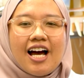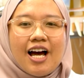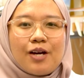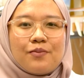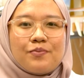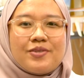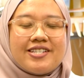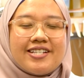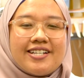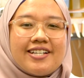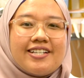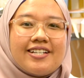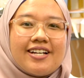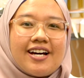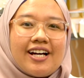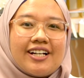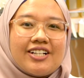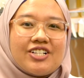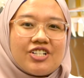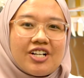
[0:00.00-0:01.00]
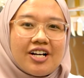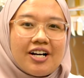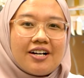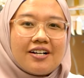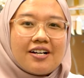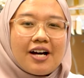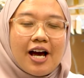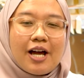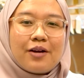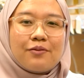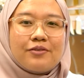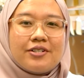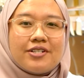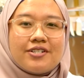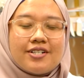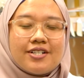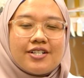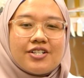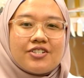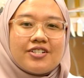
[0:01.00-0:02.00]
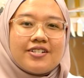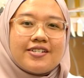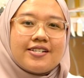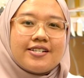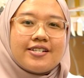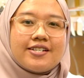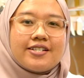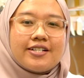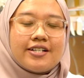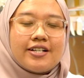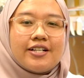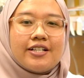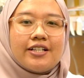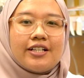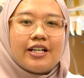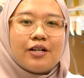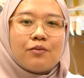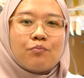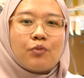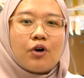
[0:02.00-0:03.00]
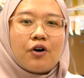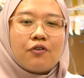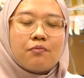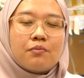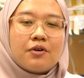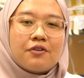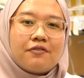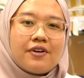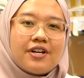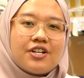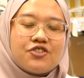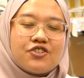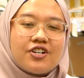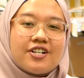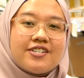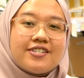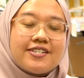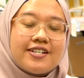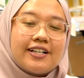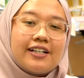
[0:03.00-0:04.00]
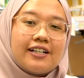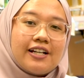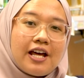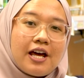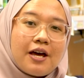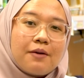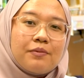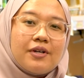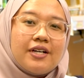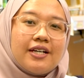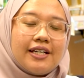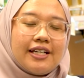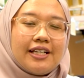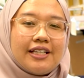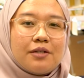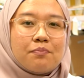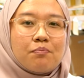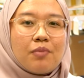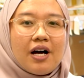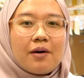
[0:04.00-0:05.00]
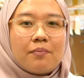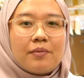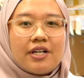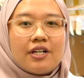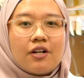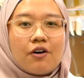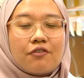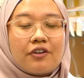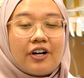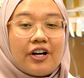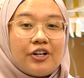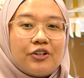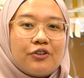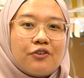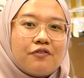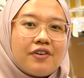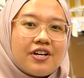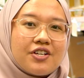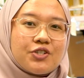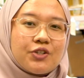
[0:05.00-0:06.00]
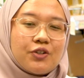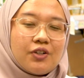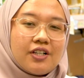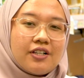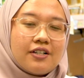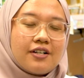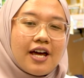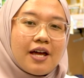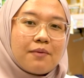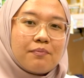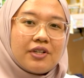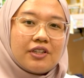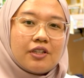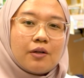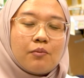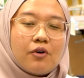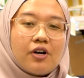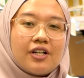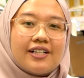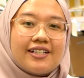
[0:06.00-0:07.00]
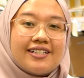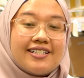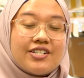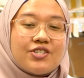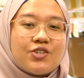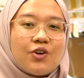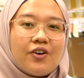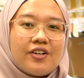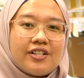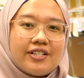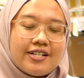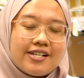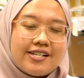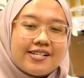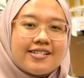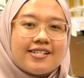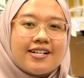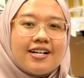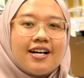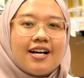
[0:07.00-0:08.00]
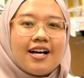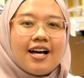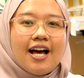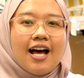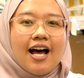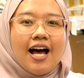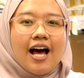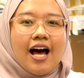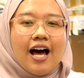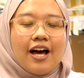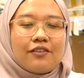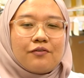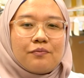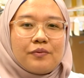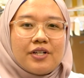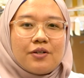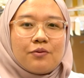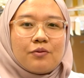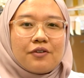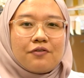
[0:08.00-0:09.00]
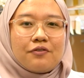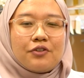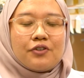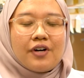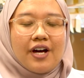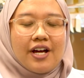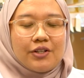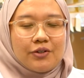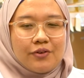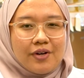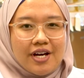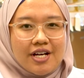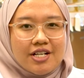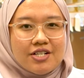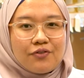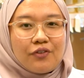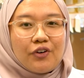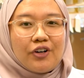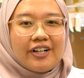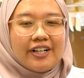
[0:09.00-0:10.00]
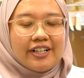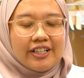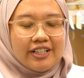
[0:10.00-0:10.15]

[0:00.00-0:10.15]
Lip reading: I'm Siti Aisha. I'm research assistant in Prof. Mavendra Singh lab in Department of Cardiovascular and Metabolic Disorders. I've been with Duke-NUS for a